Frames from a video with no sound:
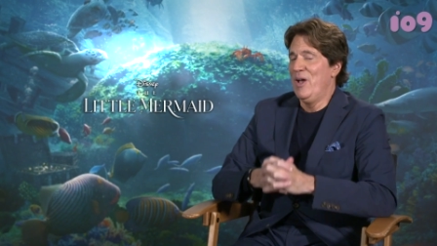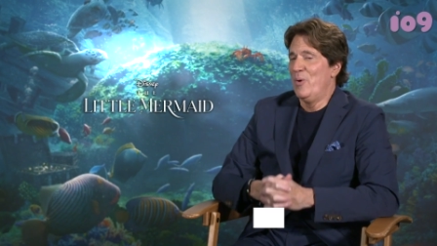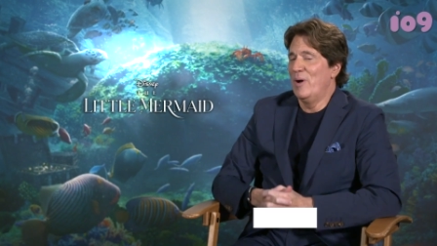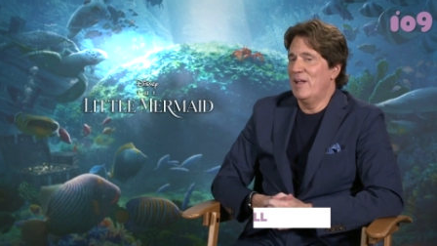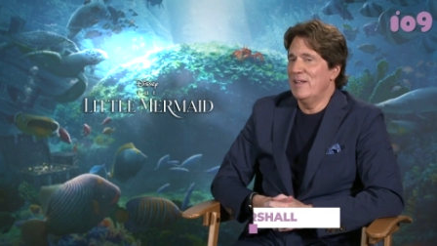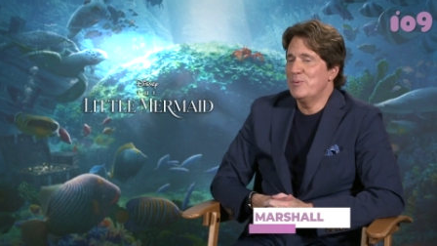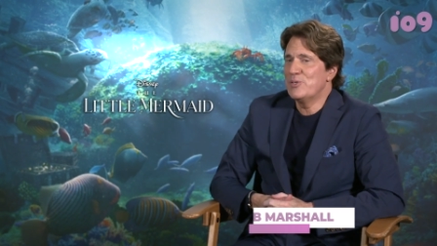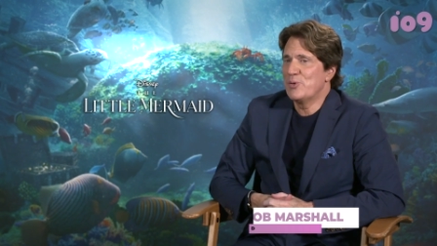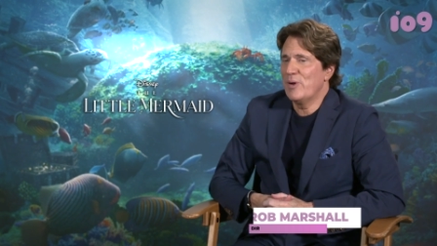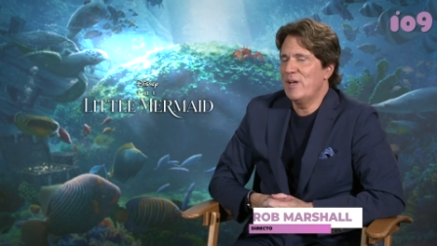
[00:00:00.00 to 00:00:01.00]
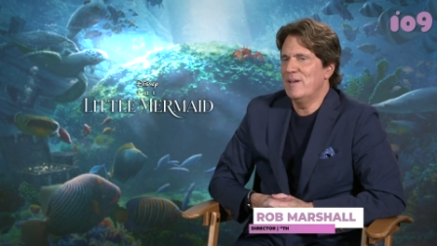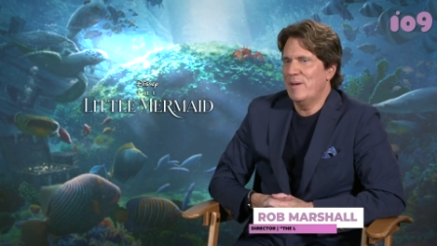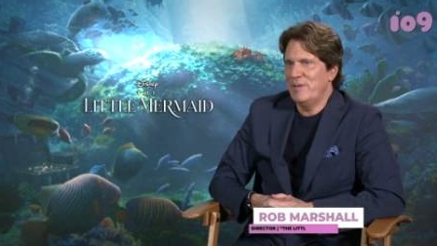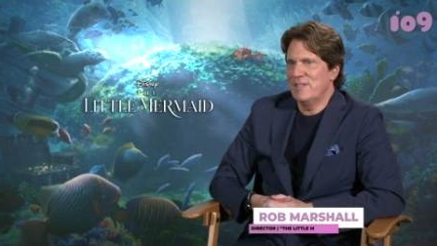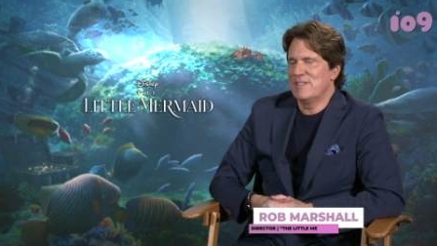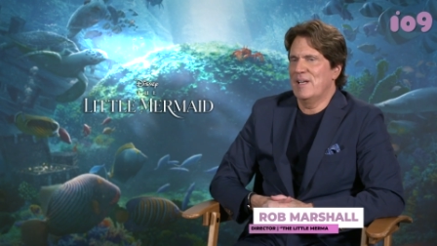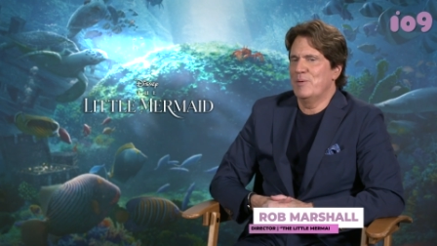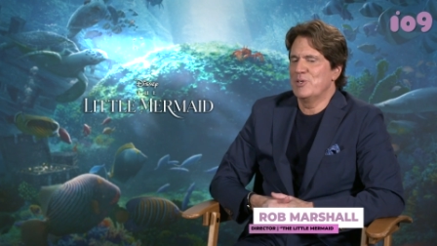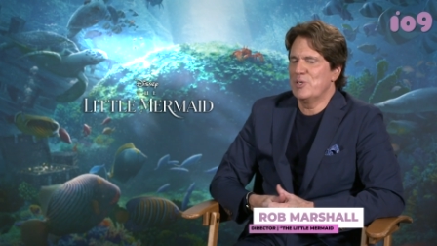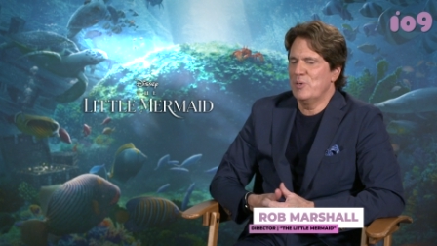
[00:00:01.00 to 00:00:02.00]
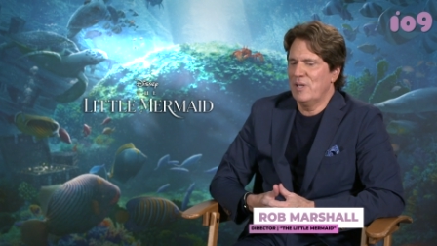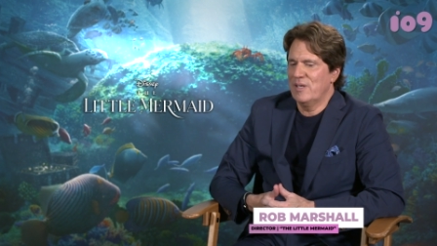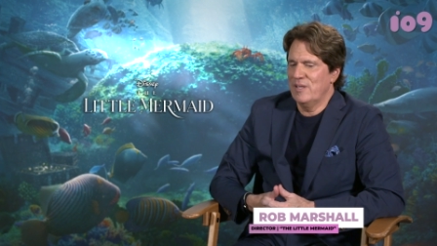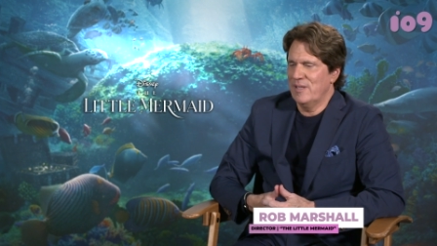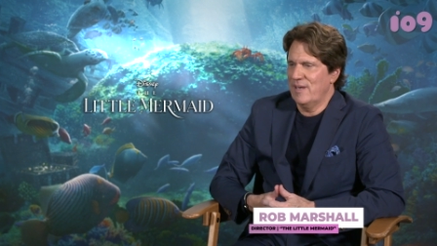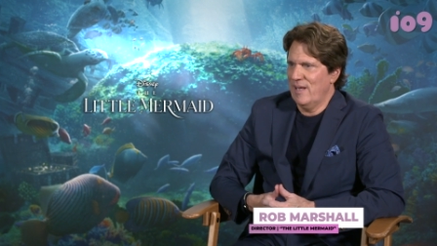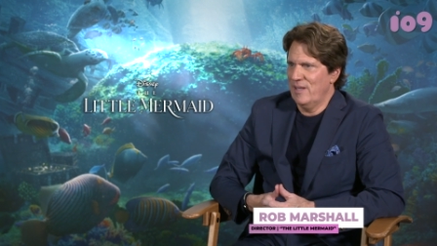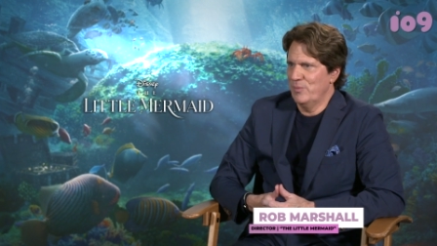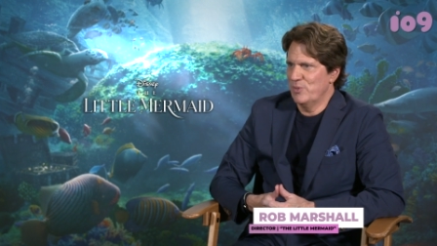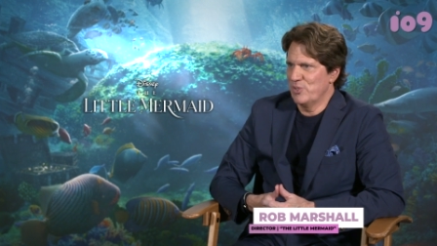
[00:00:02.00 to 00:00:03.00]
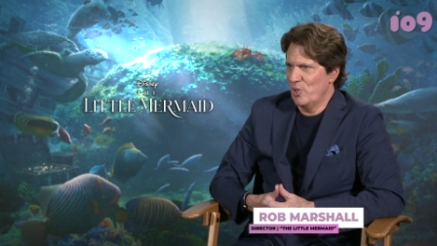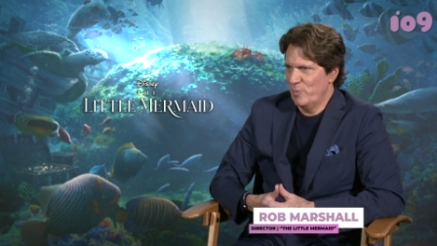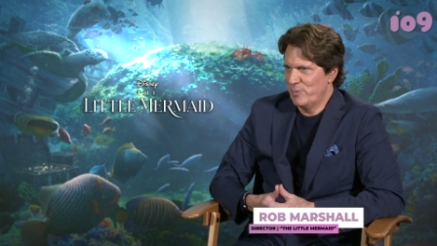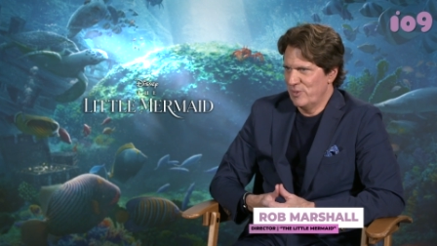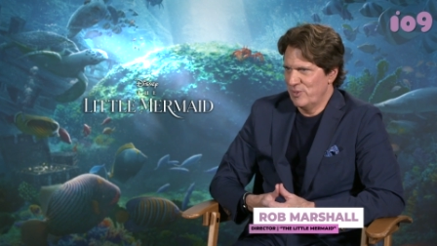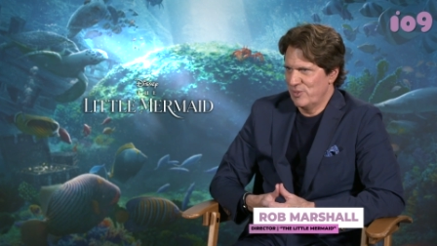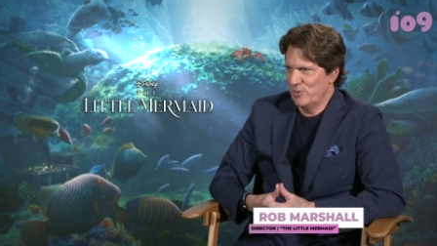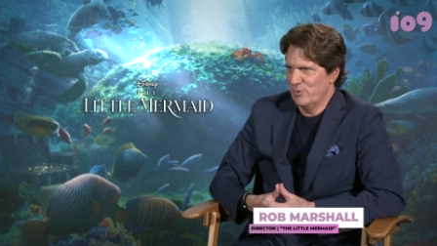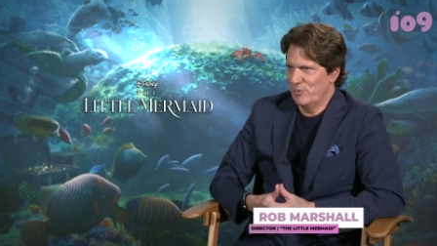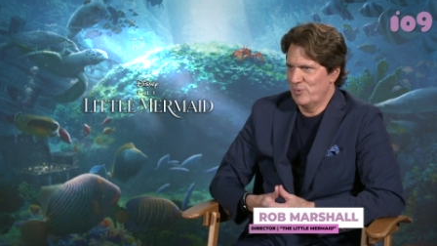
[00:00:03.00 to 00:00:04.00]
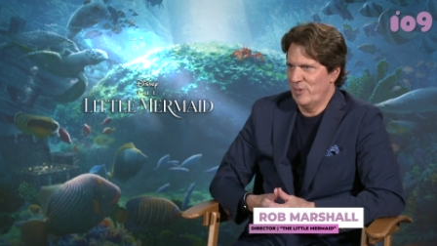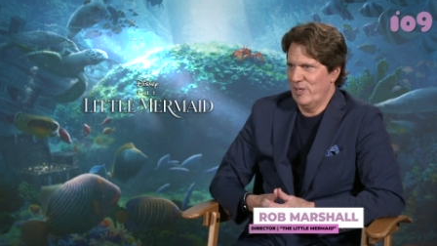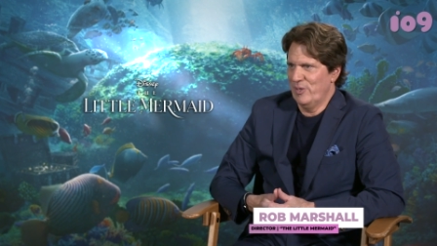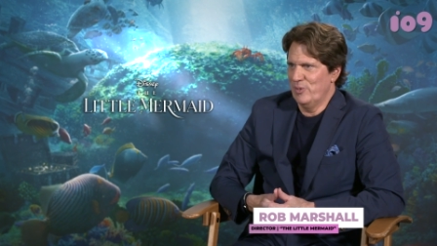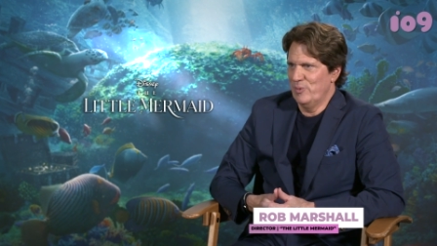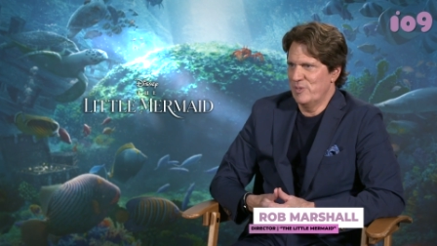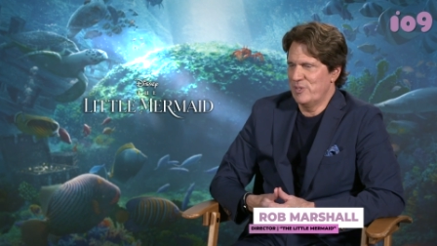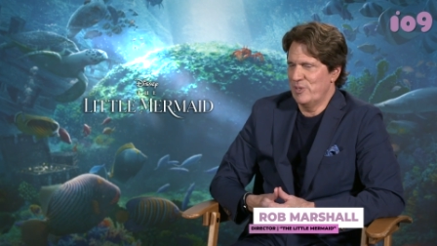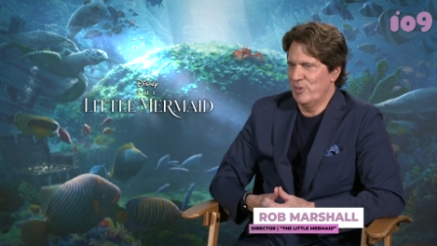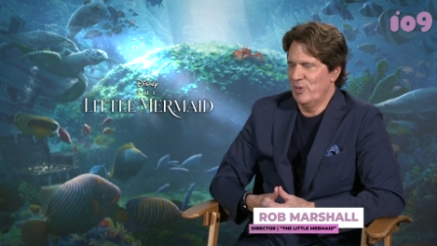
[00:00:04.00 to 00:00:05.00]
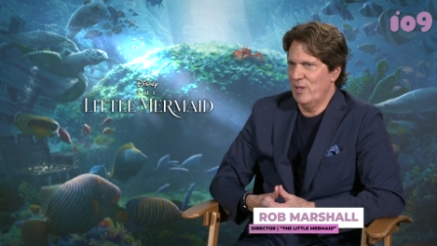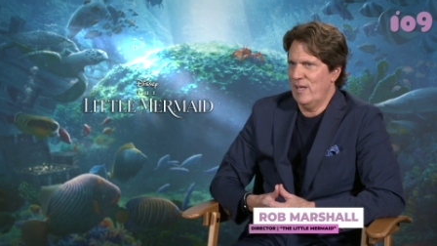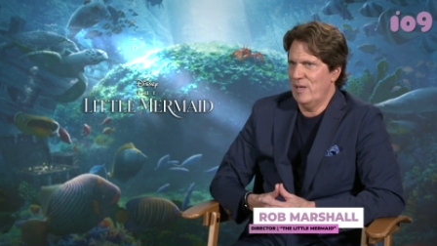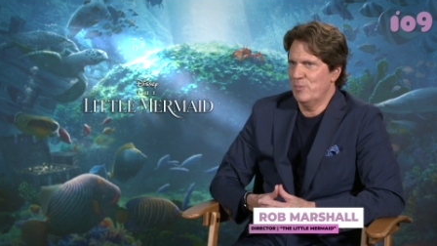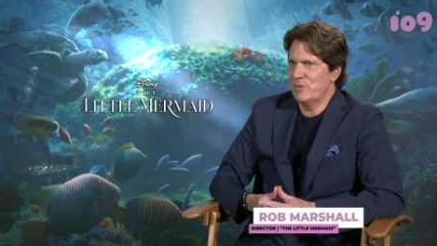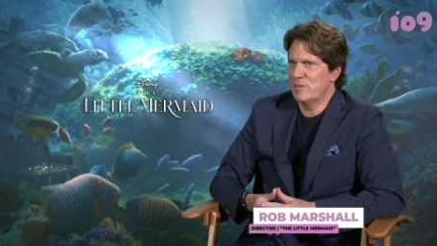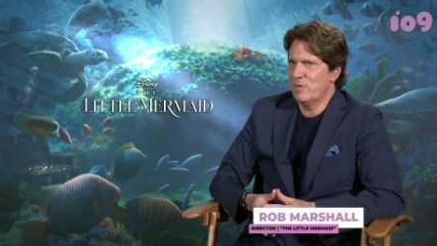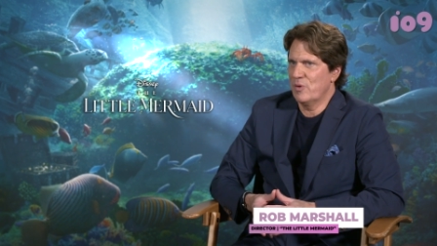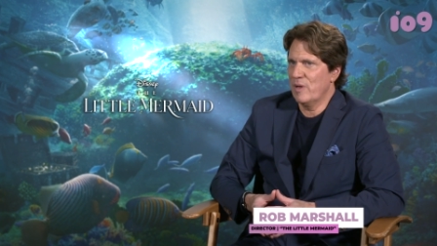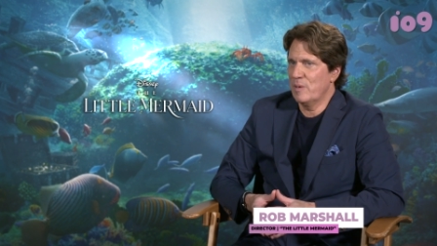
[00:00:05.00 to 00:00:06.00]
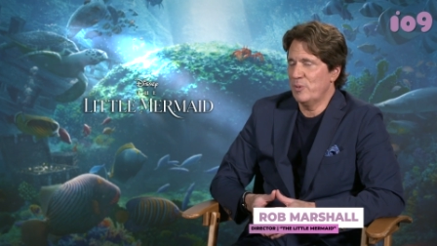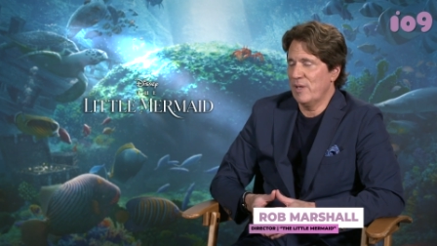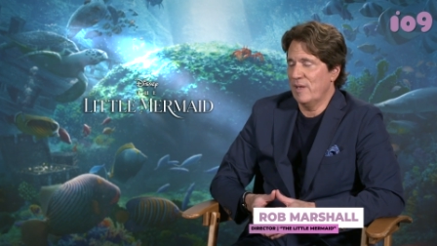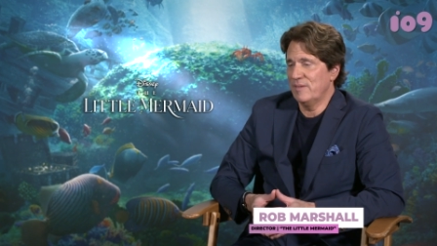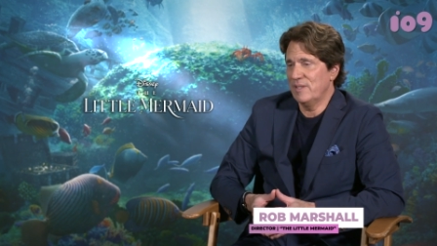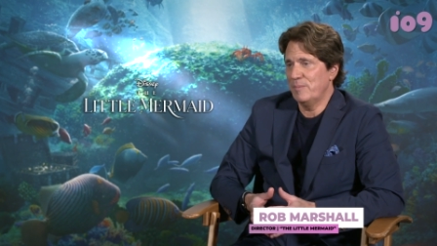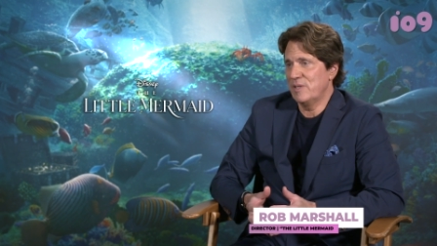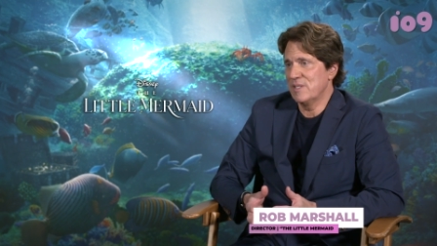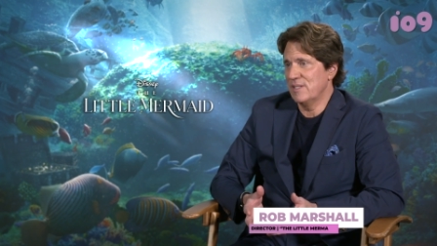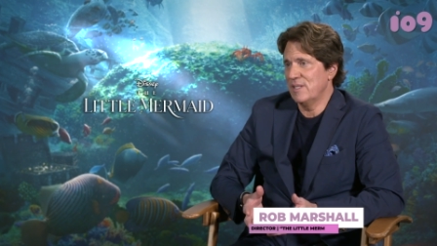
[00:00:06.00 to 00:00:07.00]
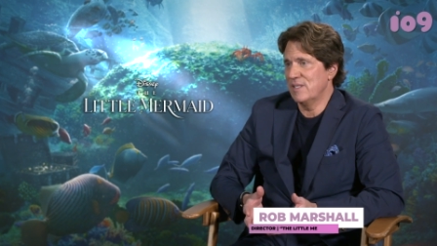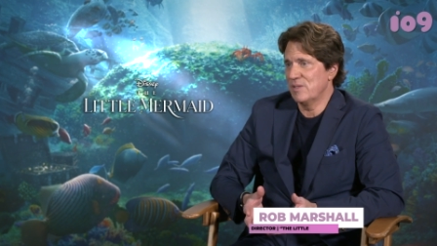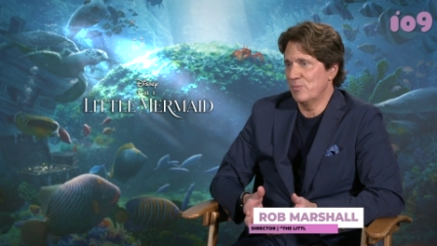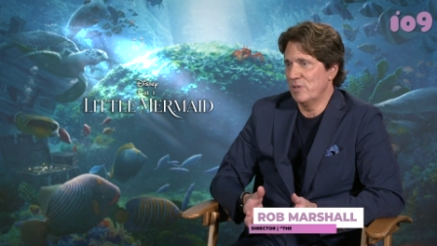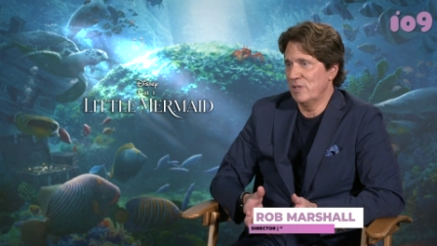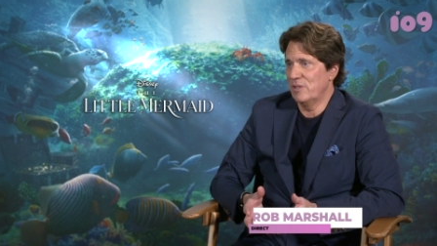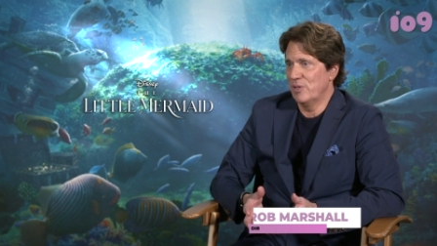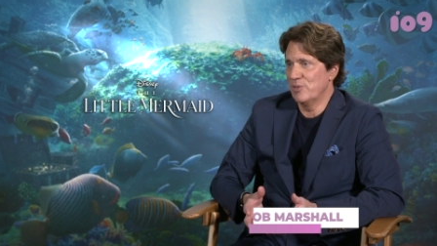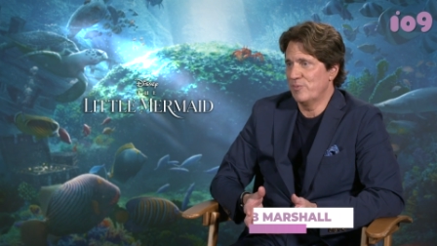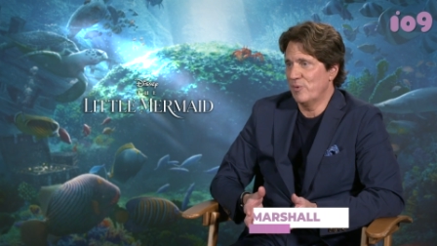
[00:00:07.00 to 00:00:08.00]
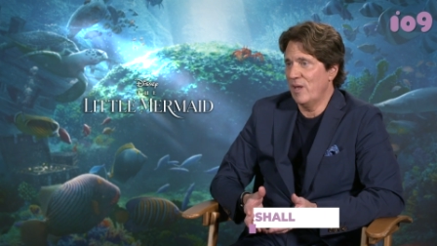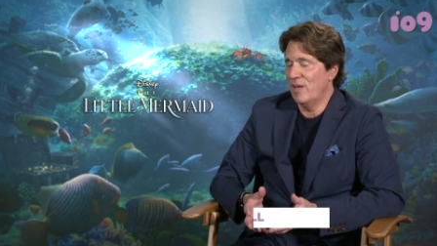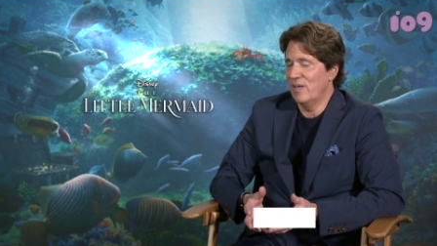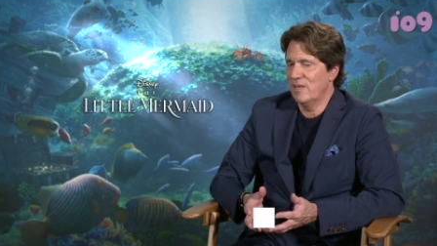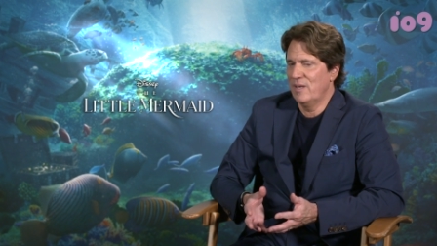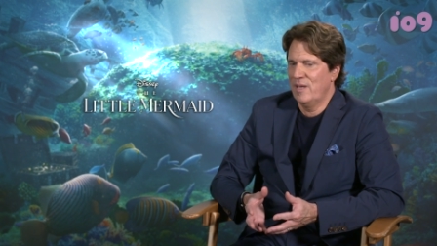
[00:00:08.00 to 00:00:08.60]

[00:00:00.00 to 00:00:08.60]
Well, it was great. I mean, listen, I was so lucky that Alan was open to creating new material, and it was incredible to have Lin because Lin is a really close friend.